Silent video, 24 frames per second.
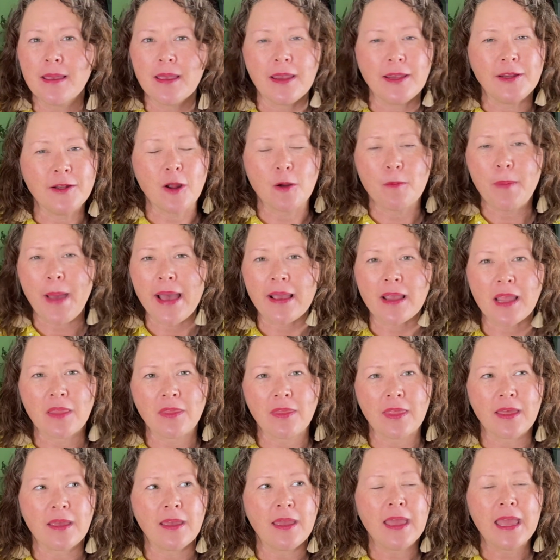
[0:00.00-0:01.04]
back in
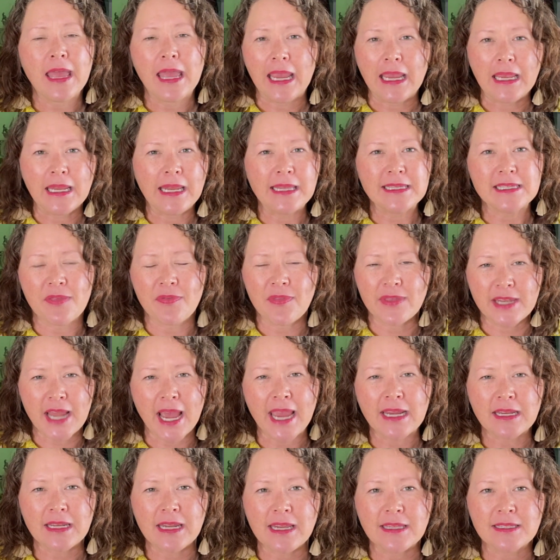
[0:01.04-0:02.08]
the 80s and the
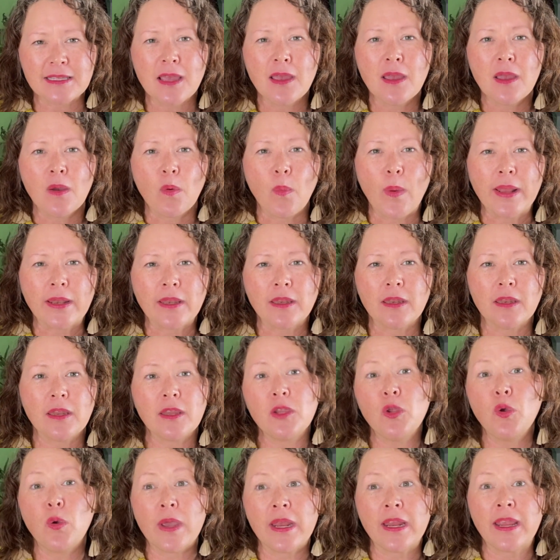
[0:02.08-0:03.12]
90s, when
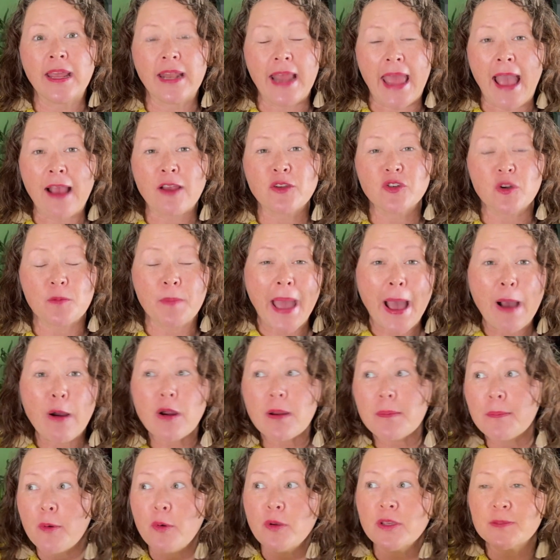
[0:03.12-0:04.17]
you could get extra
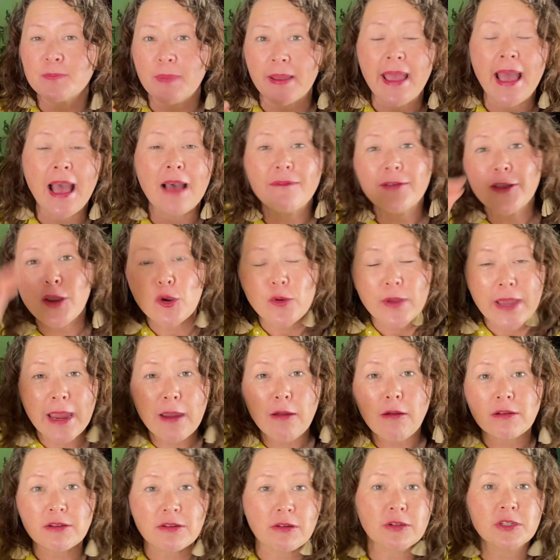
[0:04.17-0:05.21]
power boosts by having your
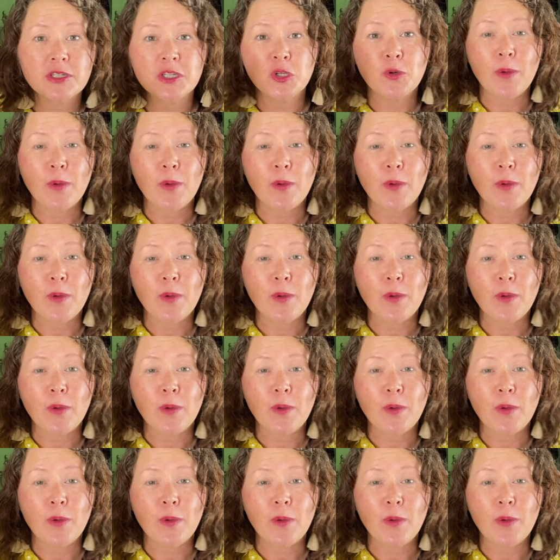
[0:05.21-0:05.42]
character do